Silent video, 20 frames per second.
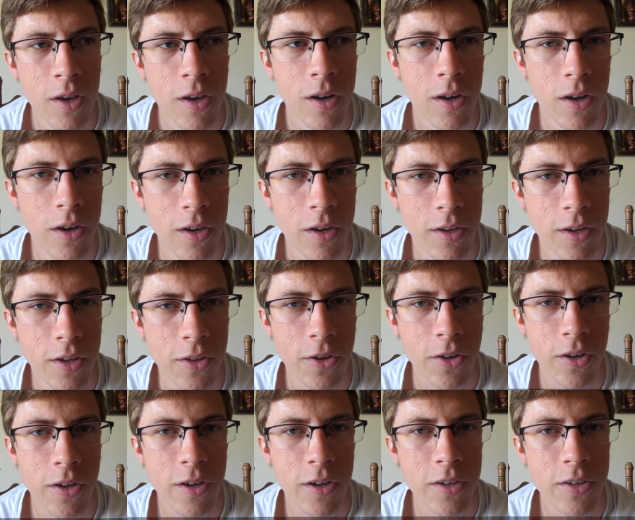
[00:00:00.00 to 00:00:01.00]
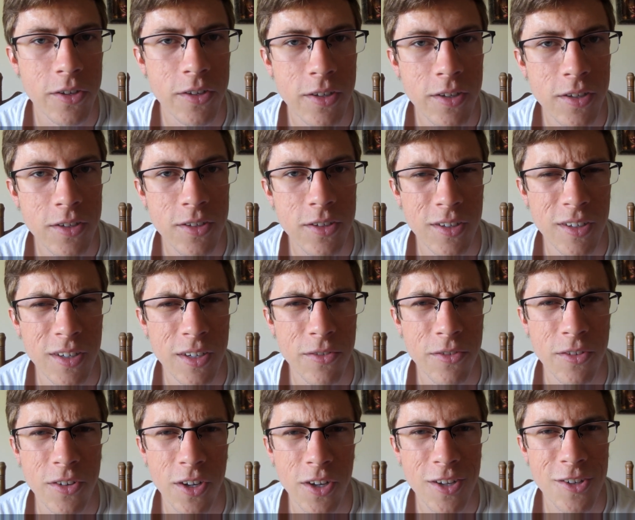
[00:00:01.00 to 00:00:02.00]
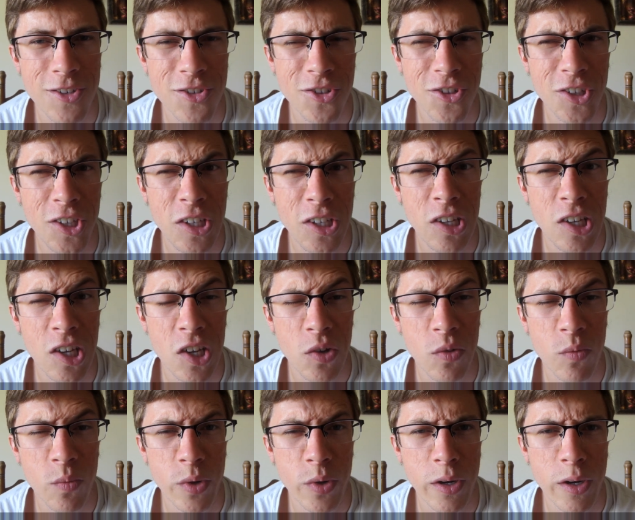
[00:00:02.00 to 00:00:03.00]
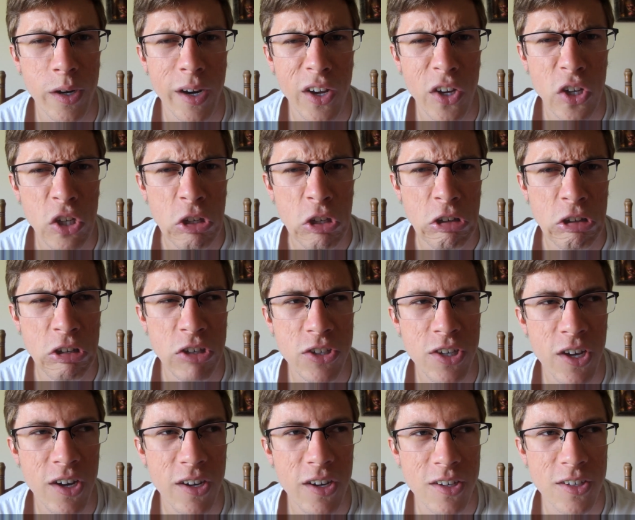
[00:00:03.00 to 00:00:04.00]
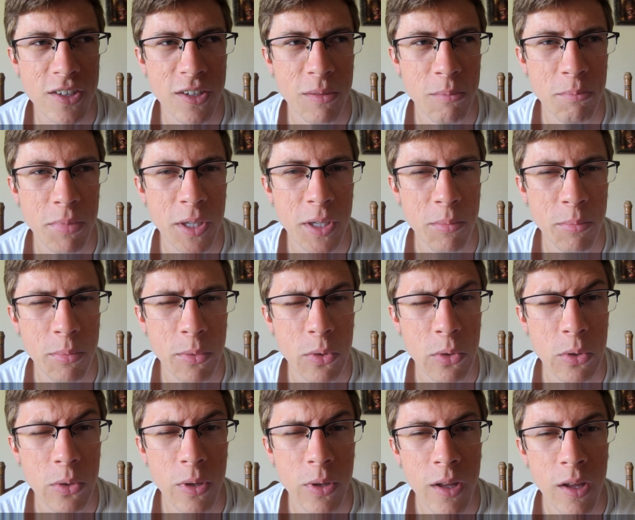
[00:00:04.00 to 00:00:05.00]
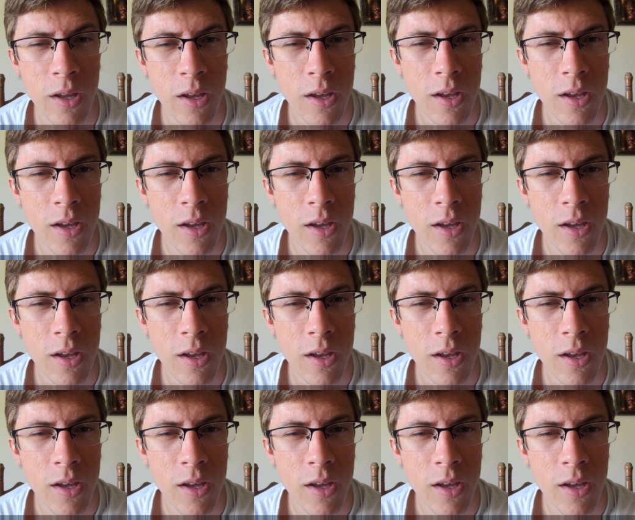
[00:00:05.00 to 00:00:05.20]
on another continent in a different country where I couldn't talk to people